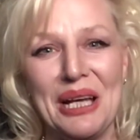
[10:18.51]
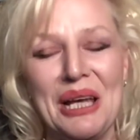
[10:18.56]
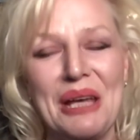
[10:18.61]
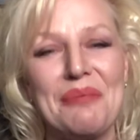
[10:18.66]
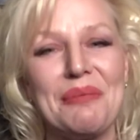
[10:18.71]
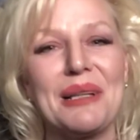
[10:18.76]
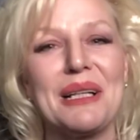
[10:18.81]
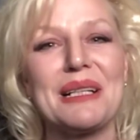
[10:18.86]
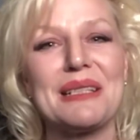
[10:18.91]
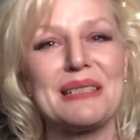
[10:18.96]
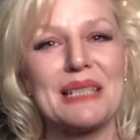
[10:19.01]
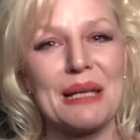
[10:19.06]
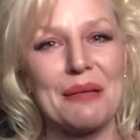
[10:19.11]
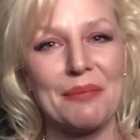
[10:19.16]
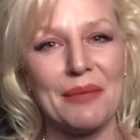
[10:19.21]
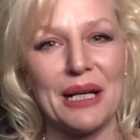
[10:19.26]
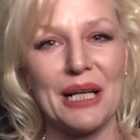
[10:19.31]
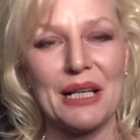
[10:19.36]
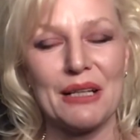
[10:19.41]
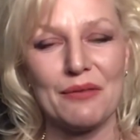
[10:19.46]
because they
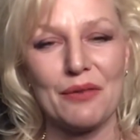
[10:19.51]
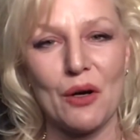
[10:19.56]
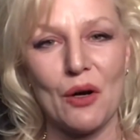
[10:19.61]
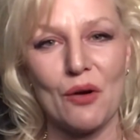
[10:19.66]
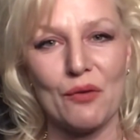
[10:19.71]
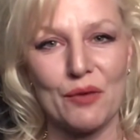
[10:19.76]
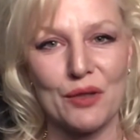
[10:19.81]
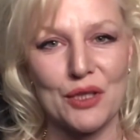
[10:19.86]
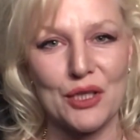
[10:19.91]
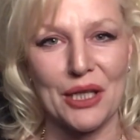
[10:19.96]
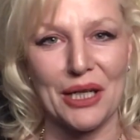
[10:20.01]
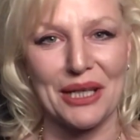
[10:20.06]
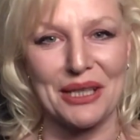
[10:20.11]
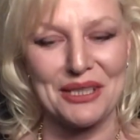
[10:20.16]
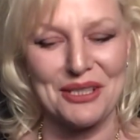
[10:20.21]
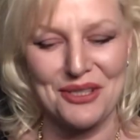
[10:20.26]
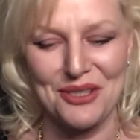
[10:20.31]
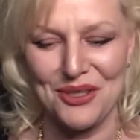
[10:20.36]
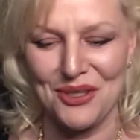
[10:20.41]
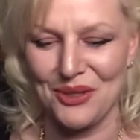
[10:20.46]
might have
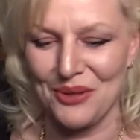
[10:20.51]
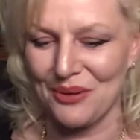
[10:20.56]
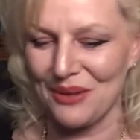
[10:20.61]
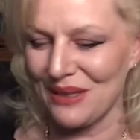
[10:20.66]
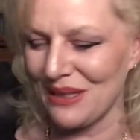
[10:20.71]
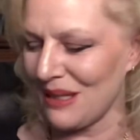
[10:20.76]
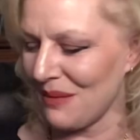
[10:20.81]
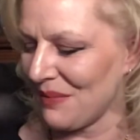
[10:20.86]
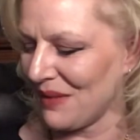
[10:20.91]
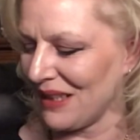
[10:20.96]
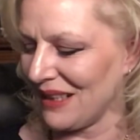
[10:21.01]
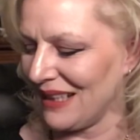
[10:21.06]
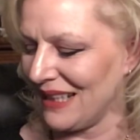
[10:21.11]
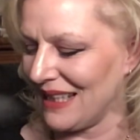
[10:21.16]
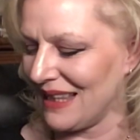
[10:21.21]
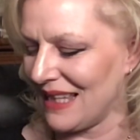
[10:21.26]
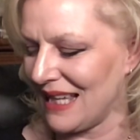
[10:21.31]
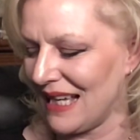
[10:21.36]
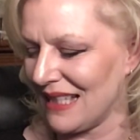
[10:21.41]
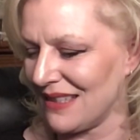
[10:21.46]
overcharged you or something like
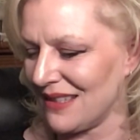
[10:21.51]
that.